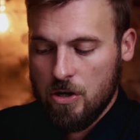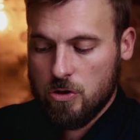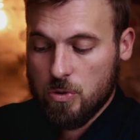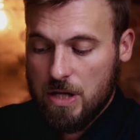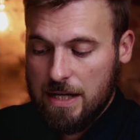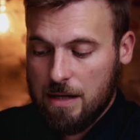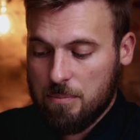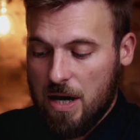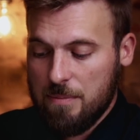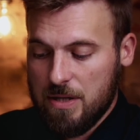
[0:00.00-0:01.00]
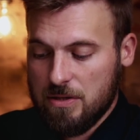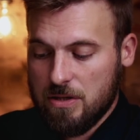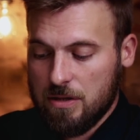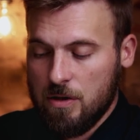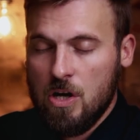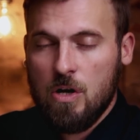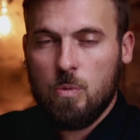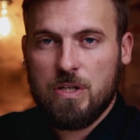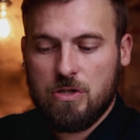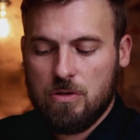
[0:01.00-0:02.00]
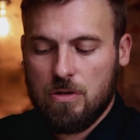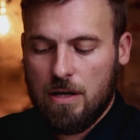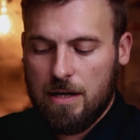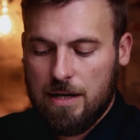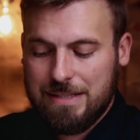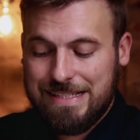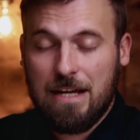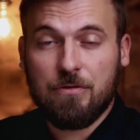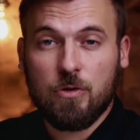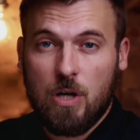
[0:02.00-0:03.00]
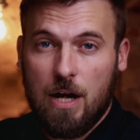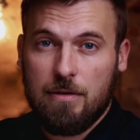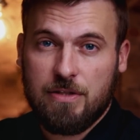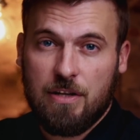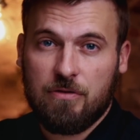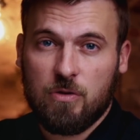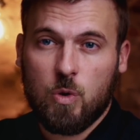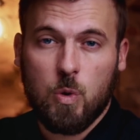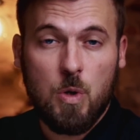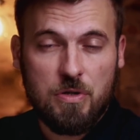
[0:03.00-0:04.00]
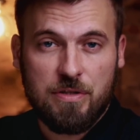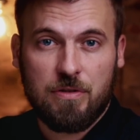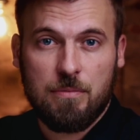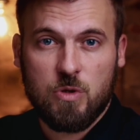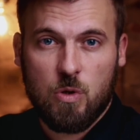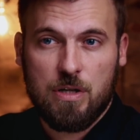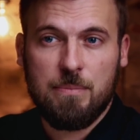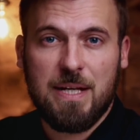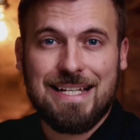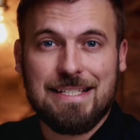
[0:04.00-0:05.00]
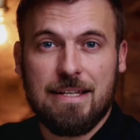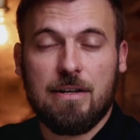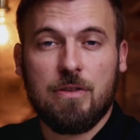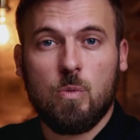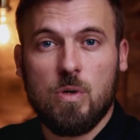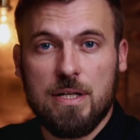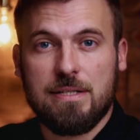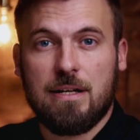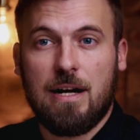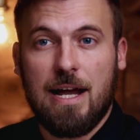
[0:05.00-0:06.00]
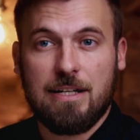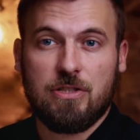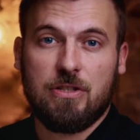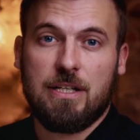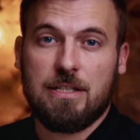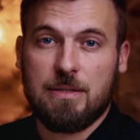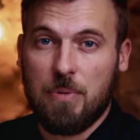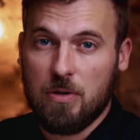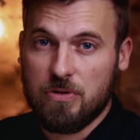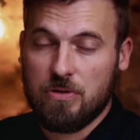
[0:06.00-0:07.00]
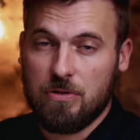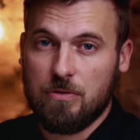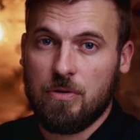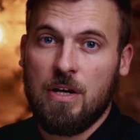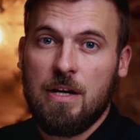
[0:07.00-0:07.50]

Jordanian Prime Minister, which uh, several co several quotes from Jordan because they're the ones that are actually supposed to